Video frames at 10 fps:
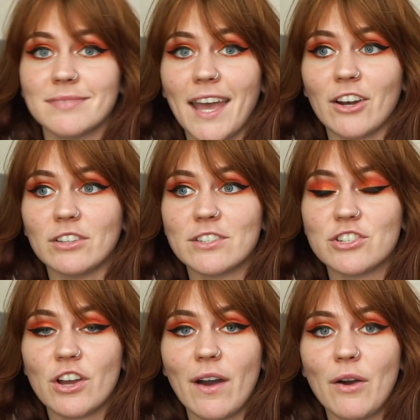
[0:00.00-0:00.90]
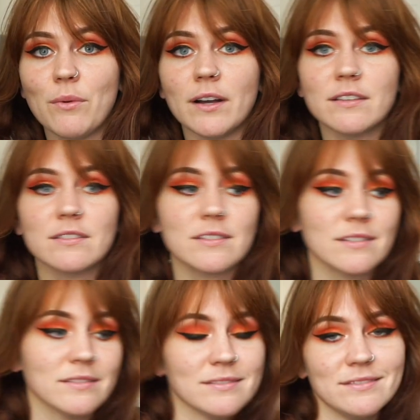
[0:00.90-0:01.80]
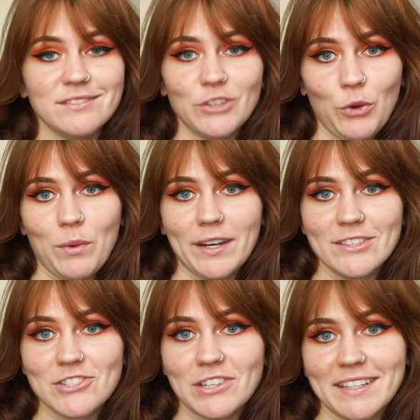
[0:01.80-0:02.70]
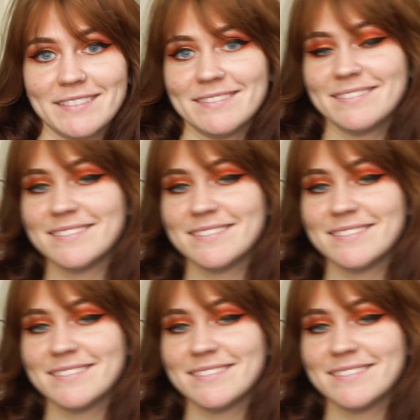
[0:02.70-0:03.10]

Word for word: And I'll let you know how it was when it's done.